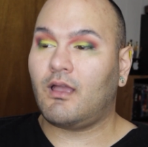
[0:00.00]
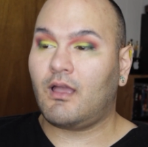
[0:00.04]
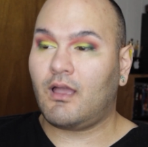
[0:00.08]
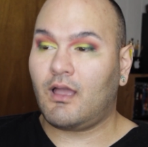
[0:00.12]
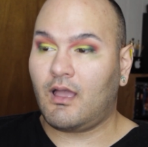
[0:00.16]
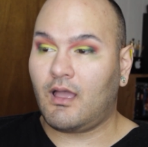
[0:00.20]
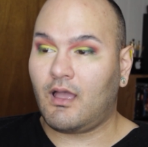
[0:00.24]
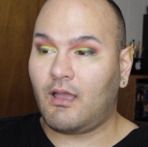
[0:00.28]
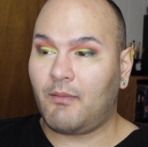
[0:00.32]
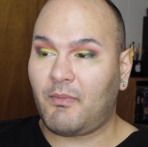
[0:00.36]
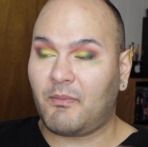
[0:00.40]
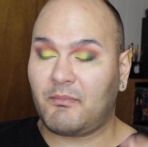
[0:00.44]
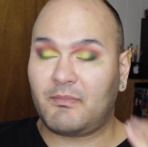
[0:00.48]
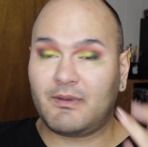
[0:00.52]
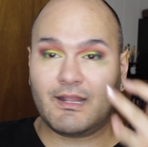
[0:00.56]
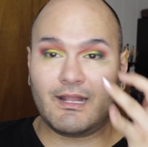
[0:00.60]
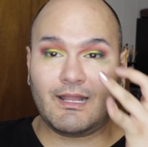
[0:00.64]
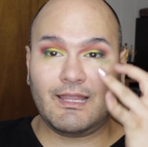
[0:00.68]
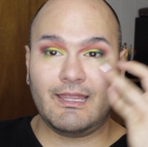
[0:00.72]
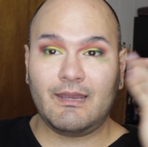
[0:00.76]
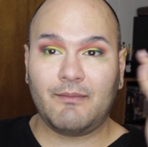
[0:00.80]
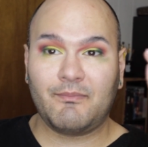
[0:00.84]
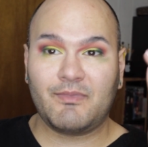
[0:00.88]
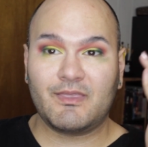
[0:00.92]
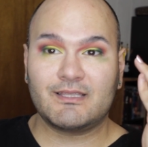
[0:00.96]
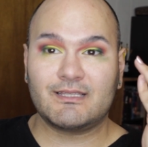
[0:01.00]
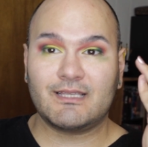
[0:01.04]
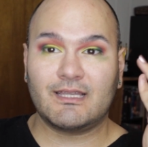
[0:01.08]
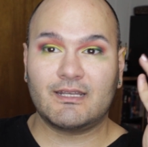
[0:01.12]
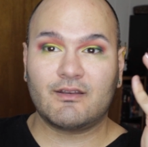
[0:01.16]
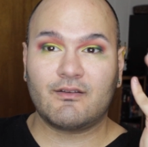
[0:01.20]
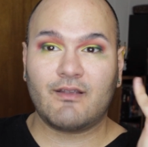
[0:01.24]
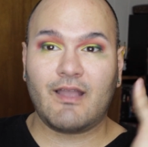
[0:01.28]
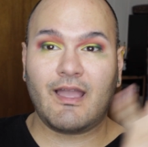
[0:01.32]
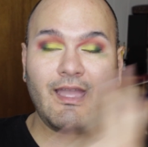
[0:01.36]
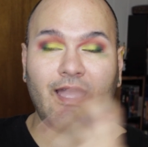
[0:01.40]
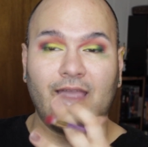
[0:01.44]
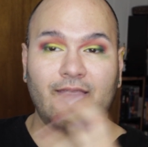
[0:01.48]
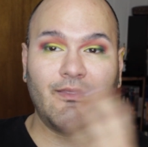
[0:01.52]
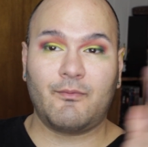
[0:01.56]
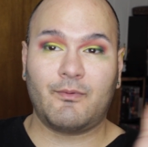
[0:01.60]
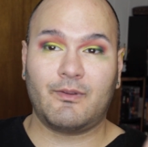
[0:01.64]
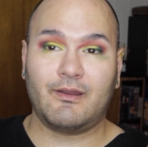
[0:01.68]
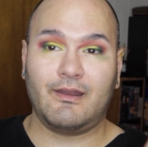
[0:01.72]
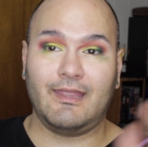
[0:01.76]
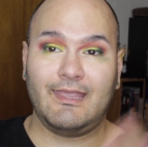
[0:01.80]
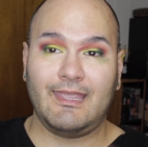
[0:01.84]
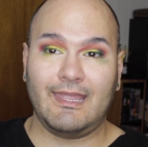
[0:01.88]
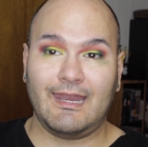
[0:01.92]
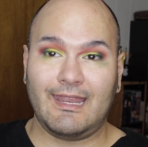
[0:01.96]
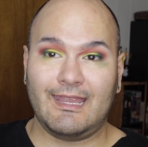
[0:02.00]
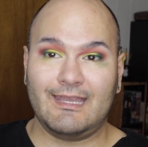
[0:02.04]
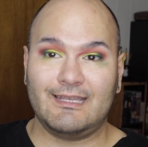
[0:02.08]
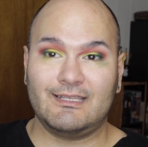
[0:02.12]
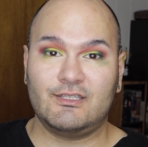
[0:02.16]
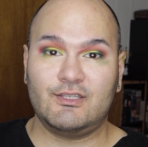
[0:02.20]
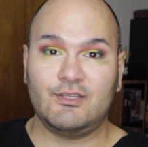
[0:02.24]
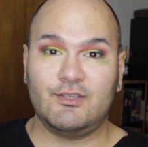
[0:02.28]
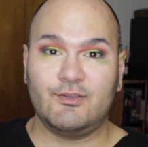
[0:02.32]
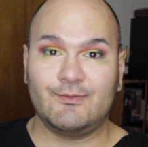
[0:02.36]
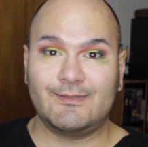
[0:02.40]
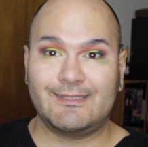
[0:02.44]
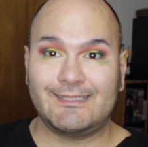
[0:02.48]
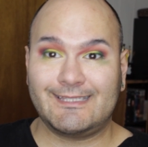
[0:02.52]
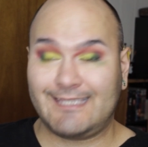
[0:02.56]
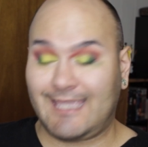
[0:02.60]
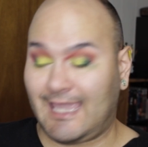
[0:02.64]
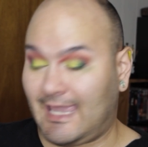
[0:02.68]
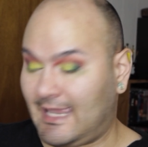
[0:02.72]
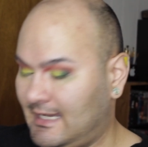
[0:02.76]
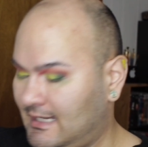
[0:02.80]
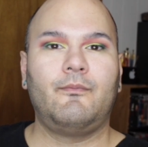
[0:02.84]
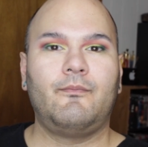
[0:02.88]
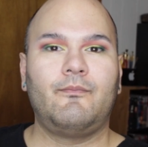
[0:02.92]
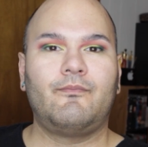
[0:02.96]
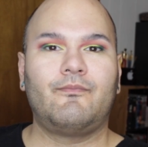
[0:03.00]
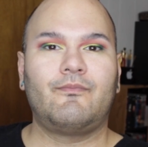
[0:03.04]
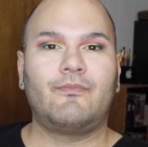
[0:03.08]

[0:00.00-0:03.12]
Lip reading: I'm going to clean up this under eye, and then we're going to get into skin.